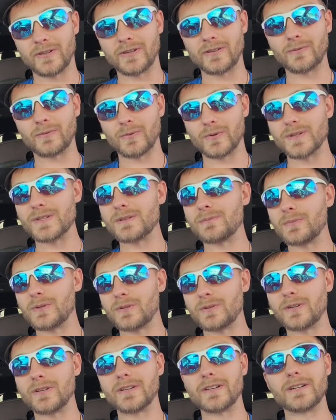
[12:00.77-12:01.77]
was a
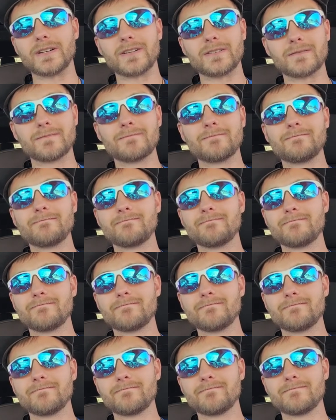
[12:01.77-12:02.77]
millionaire.
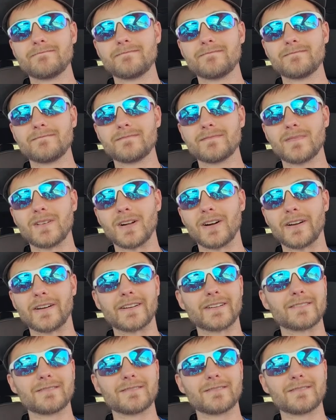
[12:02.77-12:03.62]
Like,